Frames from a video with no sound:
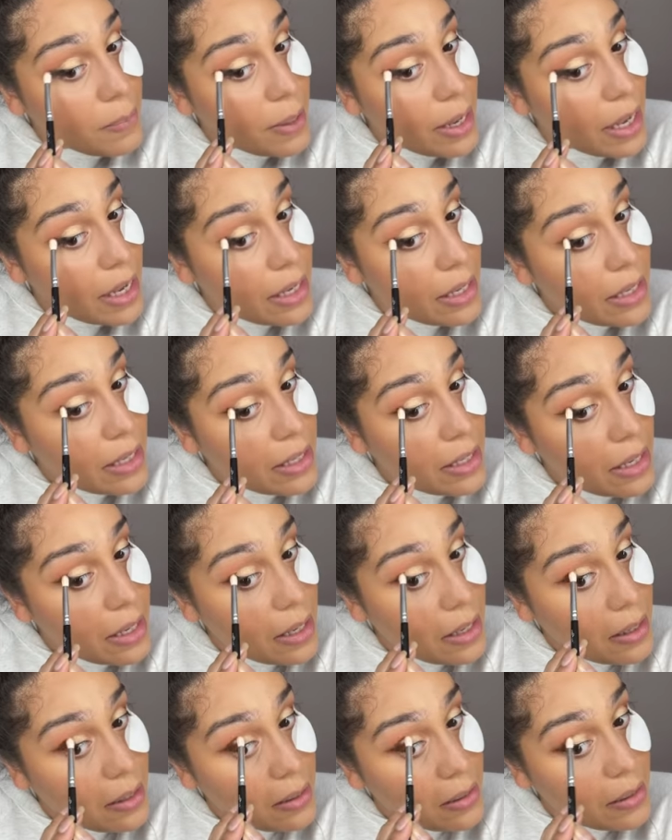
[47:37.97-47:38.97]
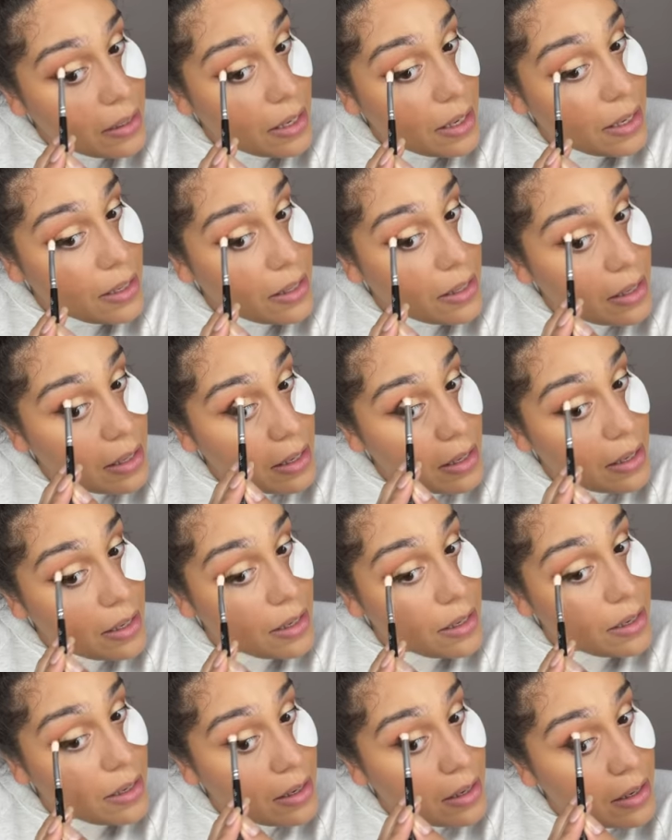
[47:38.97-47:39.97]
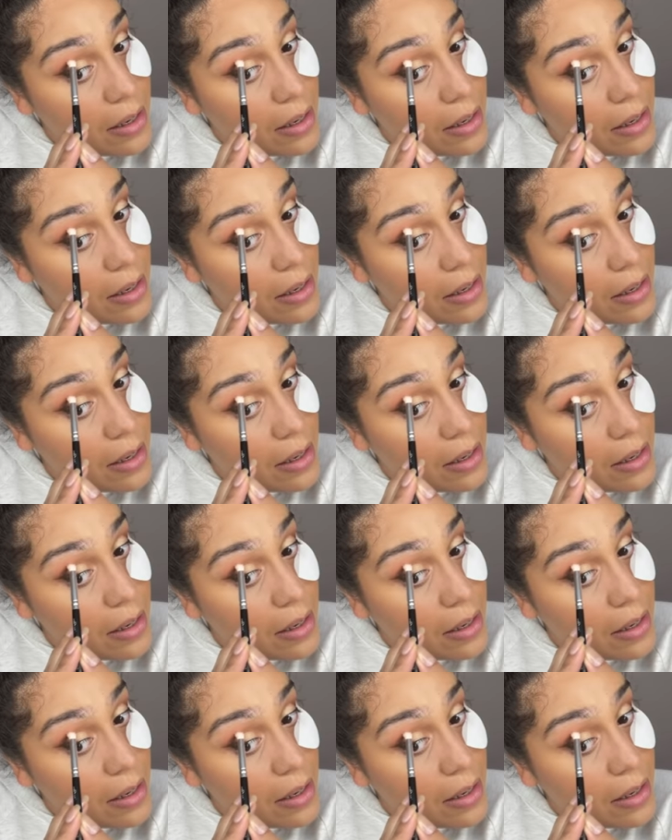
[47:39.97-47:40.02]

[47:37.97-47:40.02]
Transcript: pat it down and then,